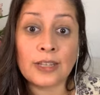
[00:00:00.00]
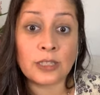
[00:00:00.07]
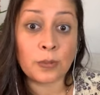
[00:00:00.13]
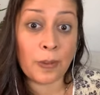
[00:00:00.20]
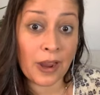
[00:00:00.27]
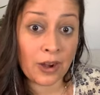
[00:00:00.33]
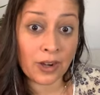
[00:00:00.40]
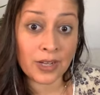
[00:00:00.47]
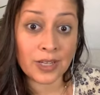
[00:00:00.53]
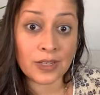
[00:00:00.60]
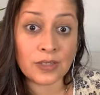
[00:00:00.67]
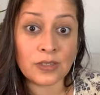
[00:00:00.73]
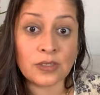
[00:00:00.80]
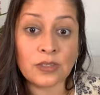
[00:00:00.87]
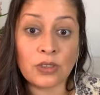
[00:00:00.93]

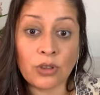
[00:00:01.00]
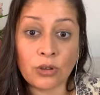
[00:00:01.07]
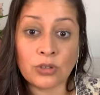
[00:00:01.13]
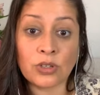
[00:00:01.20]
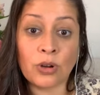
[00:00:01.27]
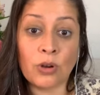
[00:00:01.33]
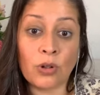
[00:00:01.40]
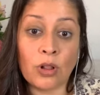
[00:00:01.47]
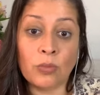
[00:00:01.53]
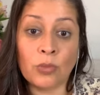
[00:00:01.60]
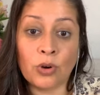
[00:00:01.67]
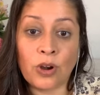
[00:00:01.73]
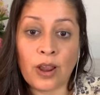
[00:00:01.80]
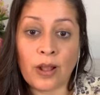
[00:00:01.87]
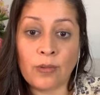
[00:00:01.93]
asparagus, those are
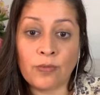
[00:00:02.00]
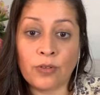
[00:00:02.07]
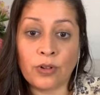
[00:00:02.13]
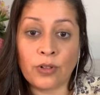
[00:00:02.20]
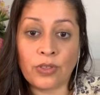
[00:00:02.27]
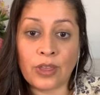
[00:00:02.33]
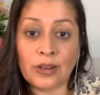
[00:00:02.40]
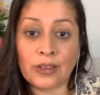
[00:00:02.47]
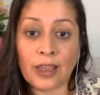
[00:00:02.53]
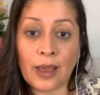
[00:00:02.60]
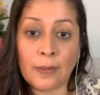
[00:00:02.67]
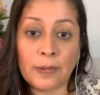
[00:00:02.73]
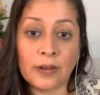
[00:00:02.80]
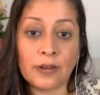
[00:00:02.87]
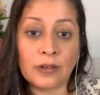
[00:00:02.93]
all more helpful than
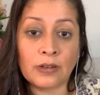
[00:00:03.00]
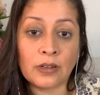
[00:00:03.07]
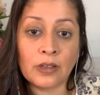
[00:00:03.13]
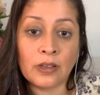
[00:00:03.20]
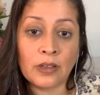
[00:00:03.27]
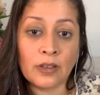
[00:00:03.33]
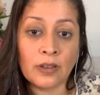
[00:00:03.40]
GABA.